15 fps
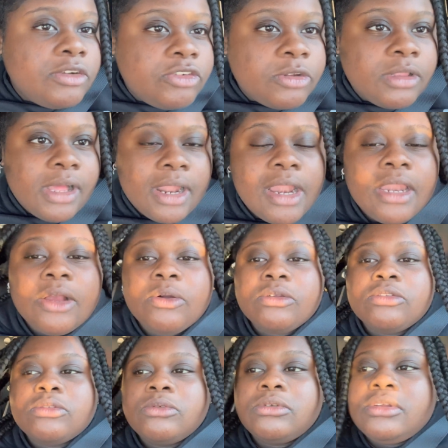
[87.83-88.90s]
glad I didn't go to
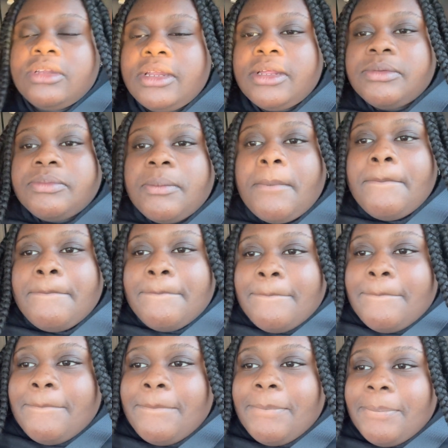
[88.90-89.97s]
school today. I am. I
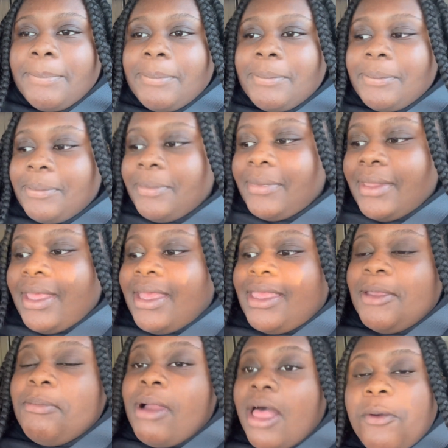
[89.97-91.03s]
really needed you.
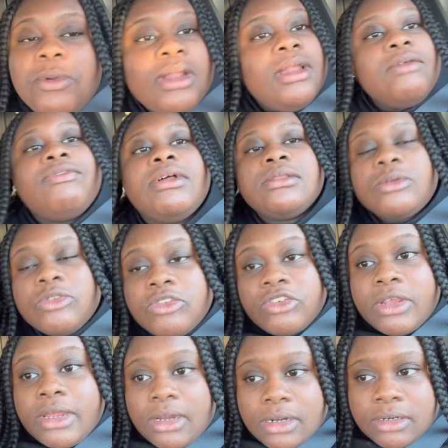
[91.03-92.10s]
You probably wouldn't have found those
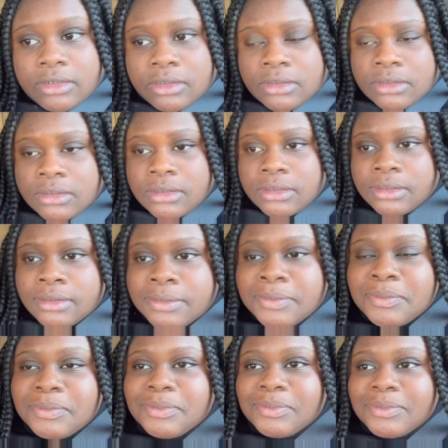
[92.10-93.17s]
chairs. No,
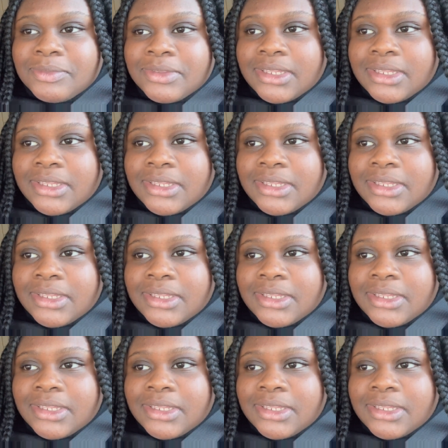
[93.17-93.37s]
I wouldn't